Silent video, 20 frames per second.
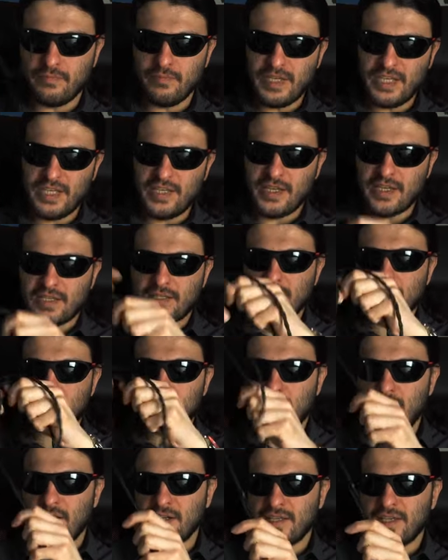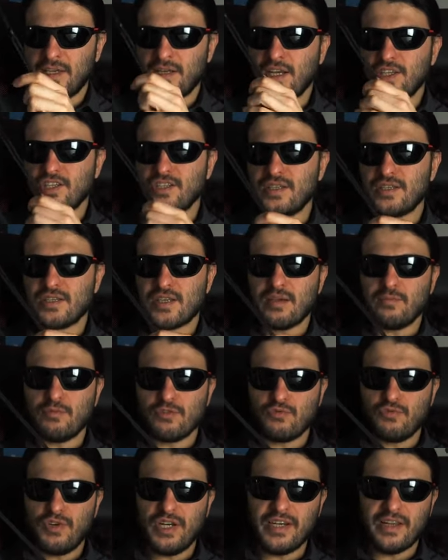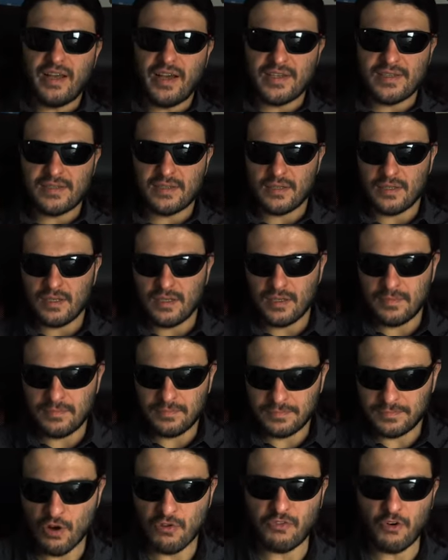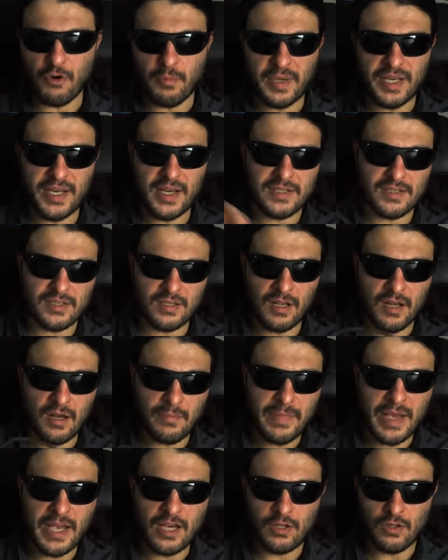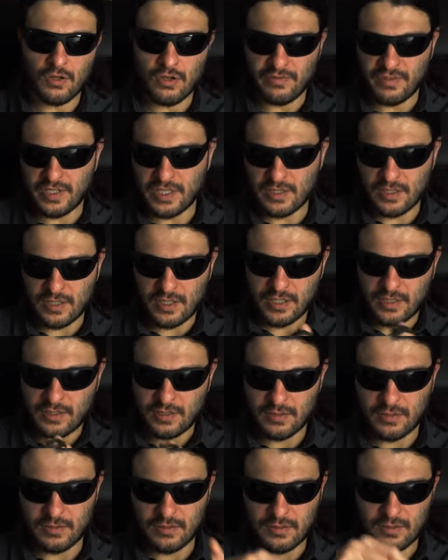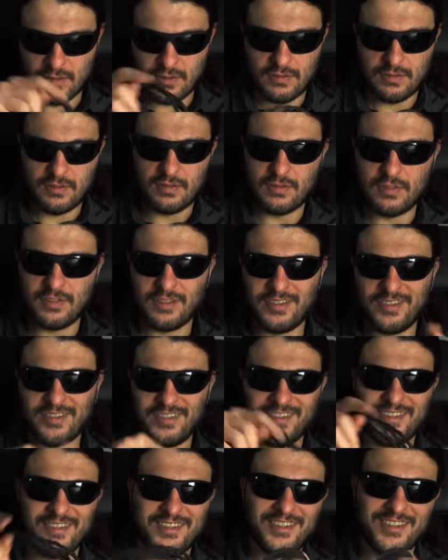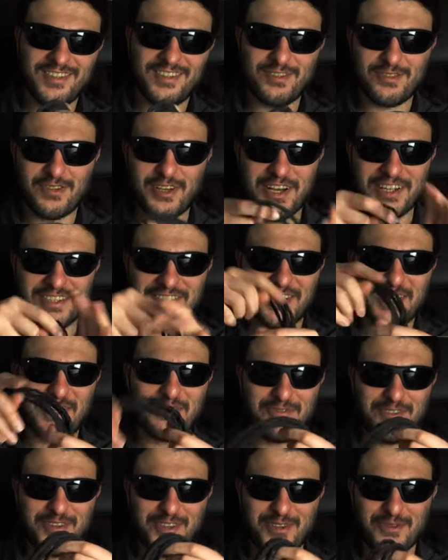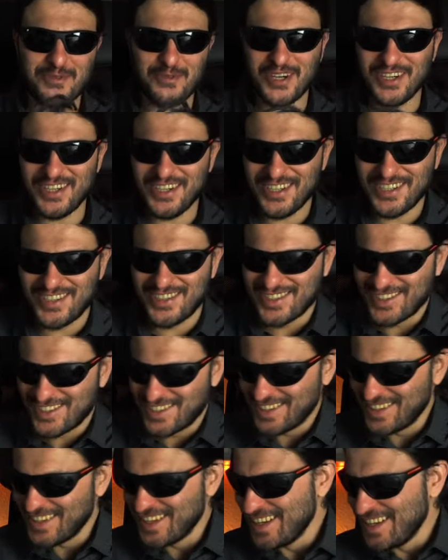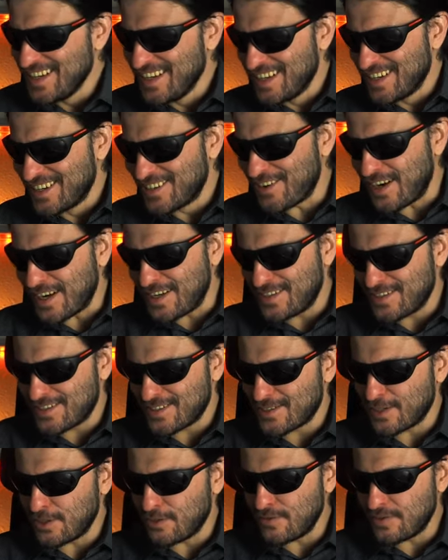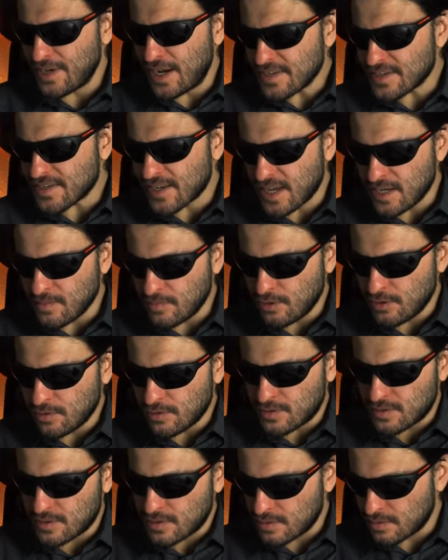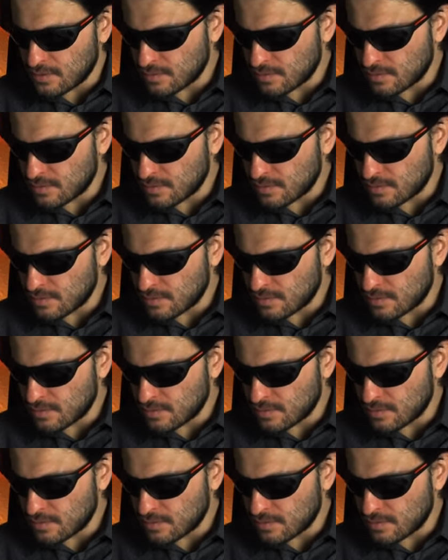mini XLR again. Actually, this cable's really nice, 4-pin XLR, male, obviously. I was hunting for the words. Right, so nice cables,